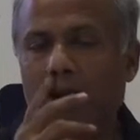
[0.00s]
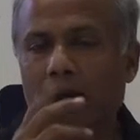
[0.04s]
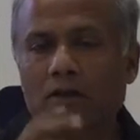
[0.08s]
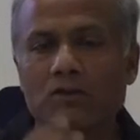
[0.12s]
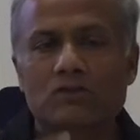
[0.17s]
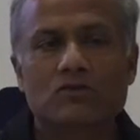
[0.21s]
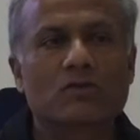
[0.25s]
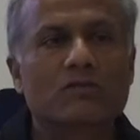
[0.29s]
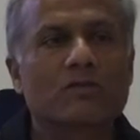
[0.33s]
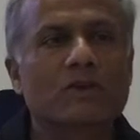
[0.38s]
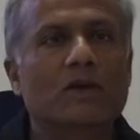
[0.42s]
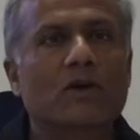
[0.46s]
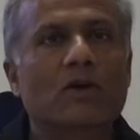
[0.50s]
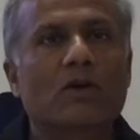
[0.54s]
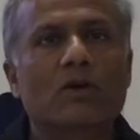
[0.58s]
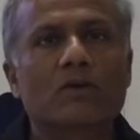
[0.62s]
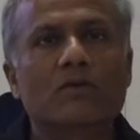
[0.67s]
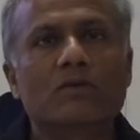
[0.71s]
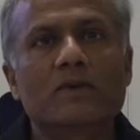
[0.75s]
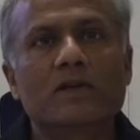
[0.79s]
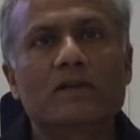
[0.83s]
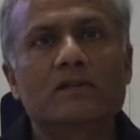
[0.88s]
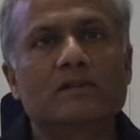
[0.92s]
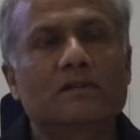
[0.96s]
So we
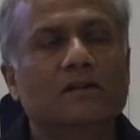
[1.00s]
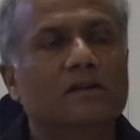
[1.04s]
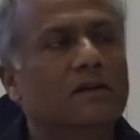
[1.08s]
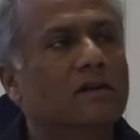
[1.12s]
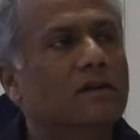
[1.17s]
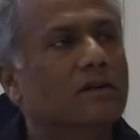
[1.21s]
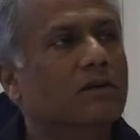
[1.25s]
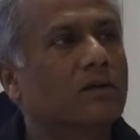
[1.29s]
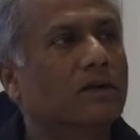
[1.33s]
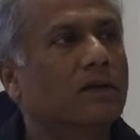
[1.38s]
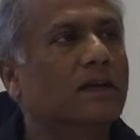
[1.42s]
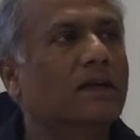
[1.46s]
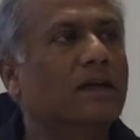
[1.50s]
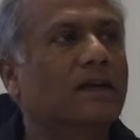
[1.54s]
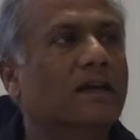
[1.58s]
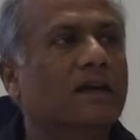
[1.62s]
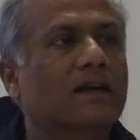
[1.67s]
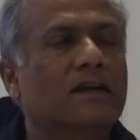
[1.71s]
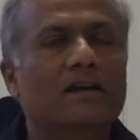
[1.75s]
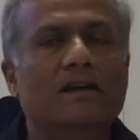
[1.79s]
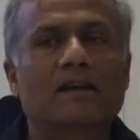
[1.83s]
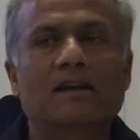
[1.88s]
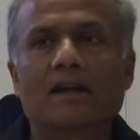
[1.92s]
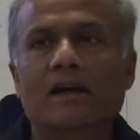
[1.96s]
always looking
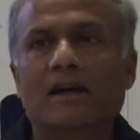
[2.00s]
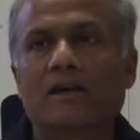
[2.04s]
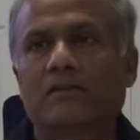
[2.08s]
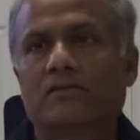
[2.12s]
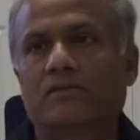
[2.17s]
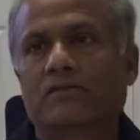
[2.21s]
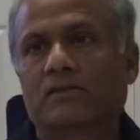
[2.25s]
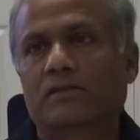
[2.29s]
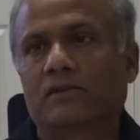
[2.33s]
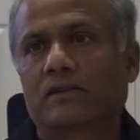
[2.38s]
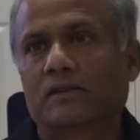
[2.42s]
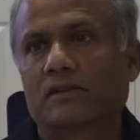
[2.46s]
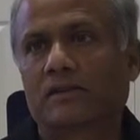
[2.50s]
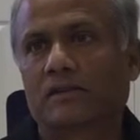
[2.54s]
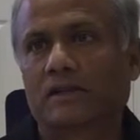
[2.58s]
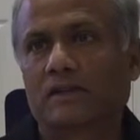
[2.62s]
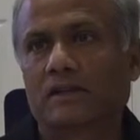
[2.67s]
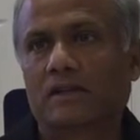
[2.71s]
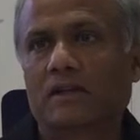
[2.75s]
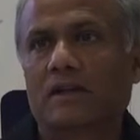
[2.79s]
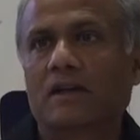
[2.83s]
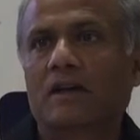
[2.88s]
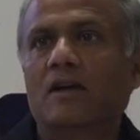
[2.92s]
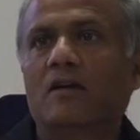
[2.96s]
at life,
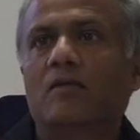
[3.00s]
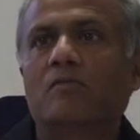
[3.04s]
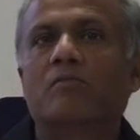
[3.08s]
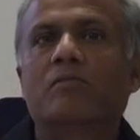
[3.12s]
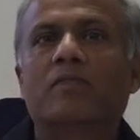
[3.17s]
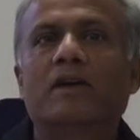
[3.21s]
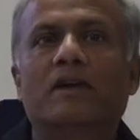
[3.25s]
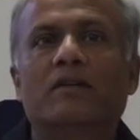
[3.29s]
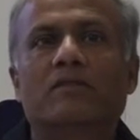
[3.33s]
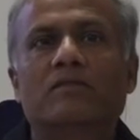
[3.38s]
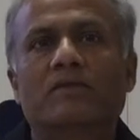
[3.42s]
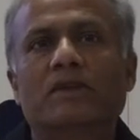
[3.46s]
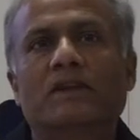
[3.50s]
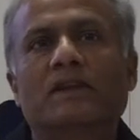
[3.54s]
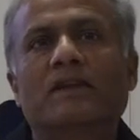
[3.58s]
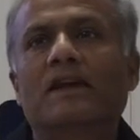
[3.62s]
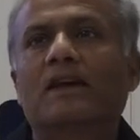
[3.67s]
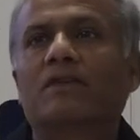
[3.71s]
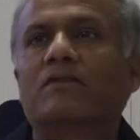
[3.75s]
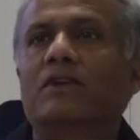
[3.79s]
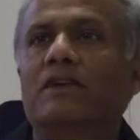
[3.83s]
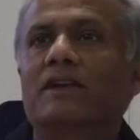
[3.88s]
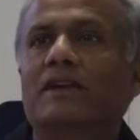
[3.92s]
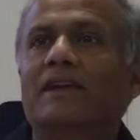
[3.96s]
but we
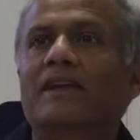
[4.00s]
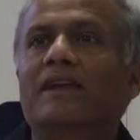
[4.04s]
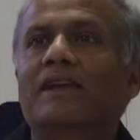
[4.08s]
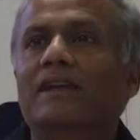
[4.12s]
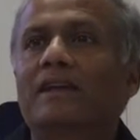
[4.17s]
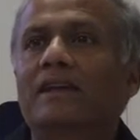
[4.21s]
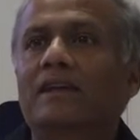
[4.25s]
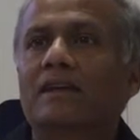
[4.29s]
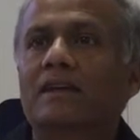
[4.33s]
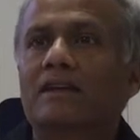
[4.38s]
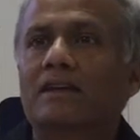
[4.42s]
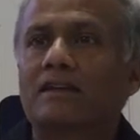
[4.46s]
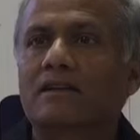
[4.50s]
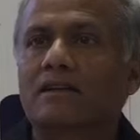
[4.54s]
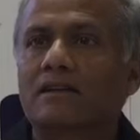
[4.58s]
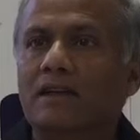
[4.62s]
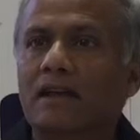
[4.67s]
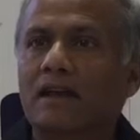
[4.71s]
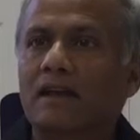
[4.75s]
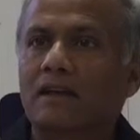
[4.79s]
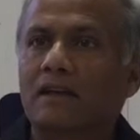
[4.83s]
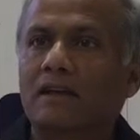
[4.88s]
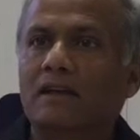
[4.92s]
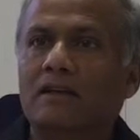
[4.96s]
never really
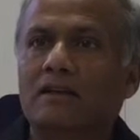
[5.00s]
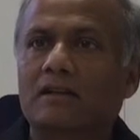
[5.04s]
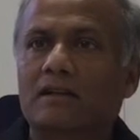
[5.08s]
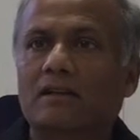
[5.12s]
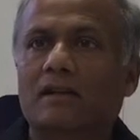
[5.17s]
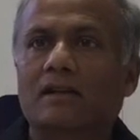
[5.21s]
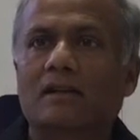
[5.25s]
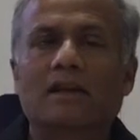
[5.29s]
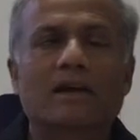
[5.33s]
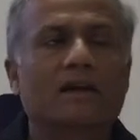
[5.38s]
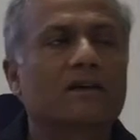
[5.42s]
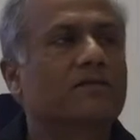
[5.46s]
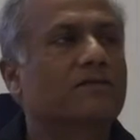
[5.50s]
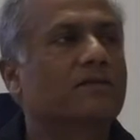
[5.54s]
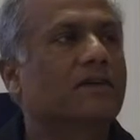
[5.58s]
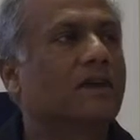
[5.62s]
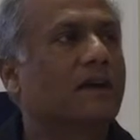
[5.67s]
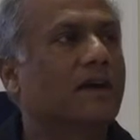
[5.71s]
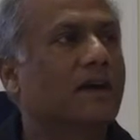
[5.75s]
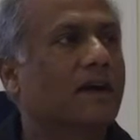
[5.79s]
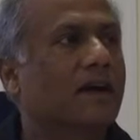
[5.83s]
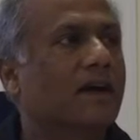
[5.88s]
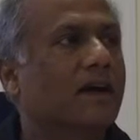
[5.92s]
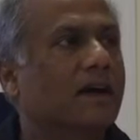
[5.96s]
taking the life
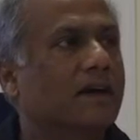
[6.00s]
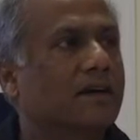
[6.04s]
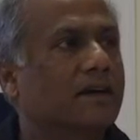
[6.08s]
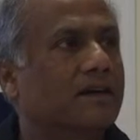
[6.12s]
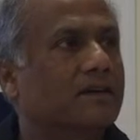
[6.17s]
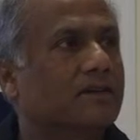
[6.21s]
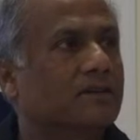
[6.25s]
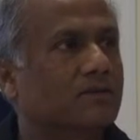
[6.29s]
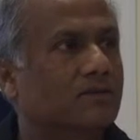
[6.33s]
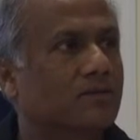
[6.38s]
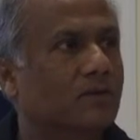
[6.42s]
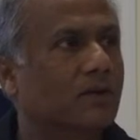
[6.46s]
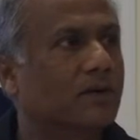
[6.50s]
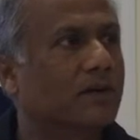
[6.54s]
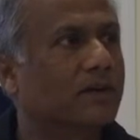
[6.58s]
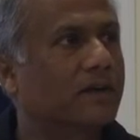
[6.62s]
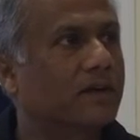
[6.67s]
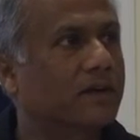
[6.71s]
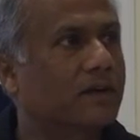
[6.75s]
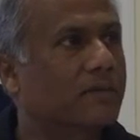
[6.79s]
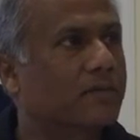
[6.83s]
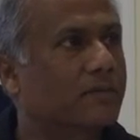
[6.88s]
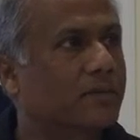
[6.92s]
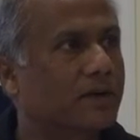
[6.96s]
at its full
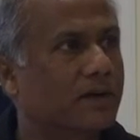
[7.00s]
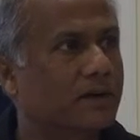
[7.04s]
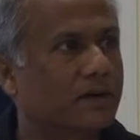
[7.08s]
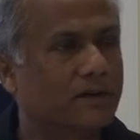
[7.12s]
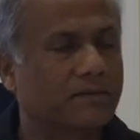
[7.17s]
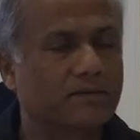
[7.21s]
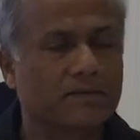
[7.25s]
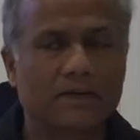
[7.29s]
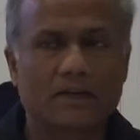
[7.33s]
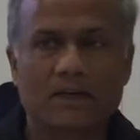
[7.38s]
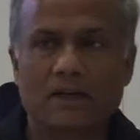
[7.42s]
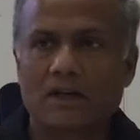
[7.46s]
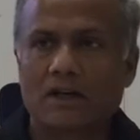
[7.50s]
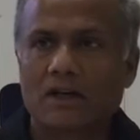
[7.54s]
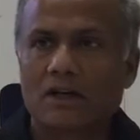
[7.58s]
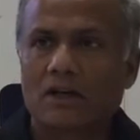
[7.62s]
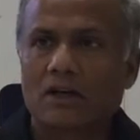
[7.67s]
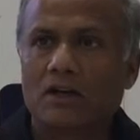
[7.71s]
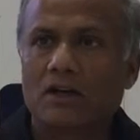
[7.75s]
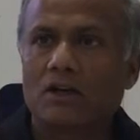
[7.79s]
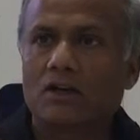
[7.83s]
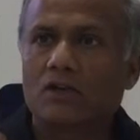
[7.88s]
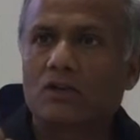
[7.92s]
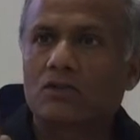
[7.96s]
grip.
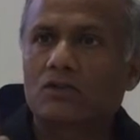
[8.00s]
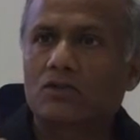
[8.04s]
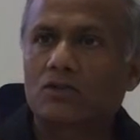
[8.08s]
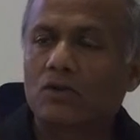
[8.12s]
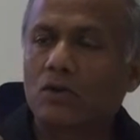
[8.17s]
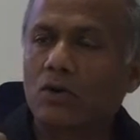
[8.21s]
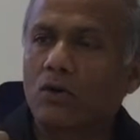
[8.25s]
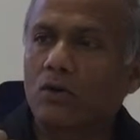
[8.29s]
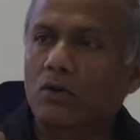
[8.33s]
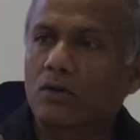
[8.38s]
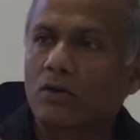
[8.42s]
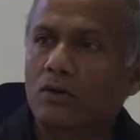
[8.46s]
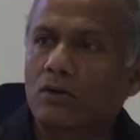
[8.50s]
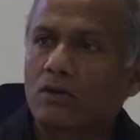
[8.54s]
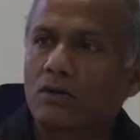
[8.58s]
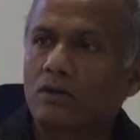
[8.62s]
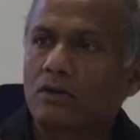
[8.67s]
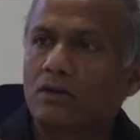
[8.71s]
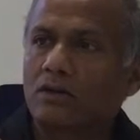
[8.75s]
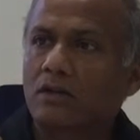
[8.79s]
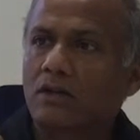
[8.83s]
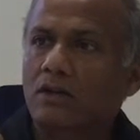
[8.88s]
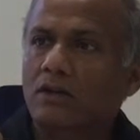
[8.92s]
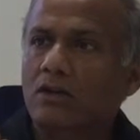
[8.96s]
So
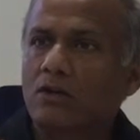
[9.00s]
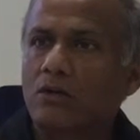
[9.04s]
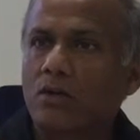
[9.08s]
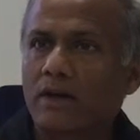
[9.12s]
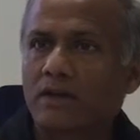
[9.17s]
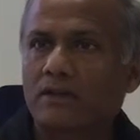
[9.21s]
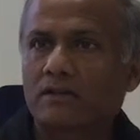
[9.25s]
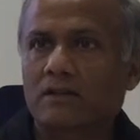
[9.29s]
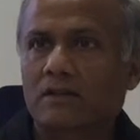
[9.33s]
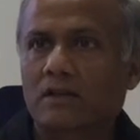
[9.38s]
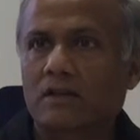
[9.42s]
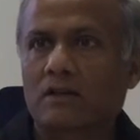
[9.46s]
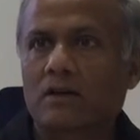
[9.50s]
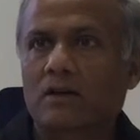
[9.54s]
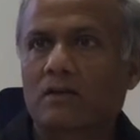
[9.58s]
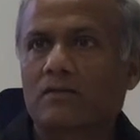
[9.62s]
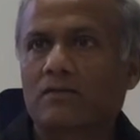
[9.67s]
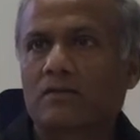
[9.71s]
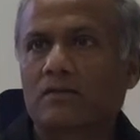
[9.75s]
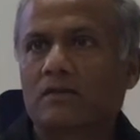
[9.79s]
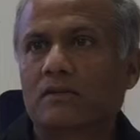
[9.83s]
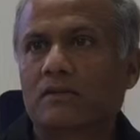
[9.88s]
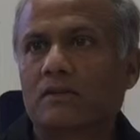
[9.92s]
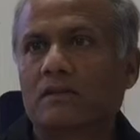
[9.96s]
the question of
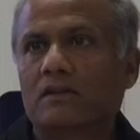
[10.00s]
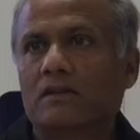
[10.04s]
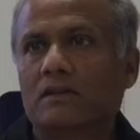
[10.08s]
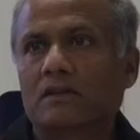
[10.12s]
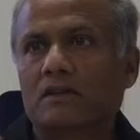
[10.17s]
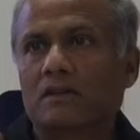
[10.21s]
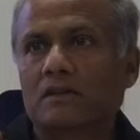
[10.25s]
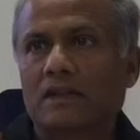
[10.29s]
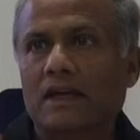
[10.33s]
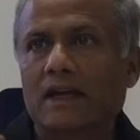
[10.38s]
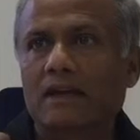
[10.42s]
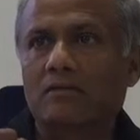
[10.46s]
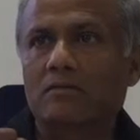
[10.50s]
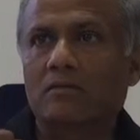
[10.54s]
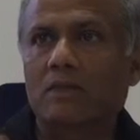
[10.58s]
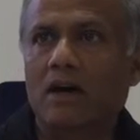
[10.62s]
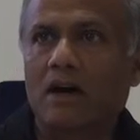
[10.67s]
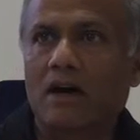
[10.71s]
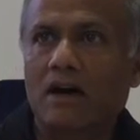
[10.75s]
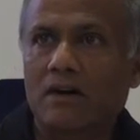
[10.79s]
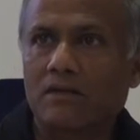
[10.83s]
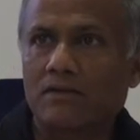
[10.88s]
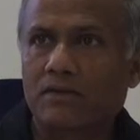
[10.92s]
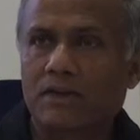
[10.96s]
that
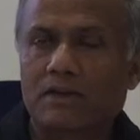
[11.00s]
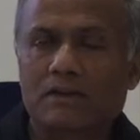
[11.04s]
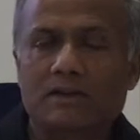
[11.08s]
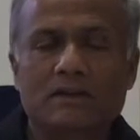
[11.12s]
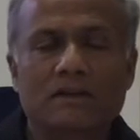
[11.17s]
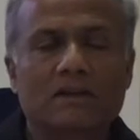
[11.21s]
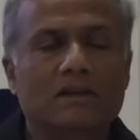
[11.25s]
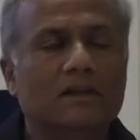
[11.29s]
Mahavir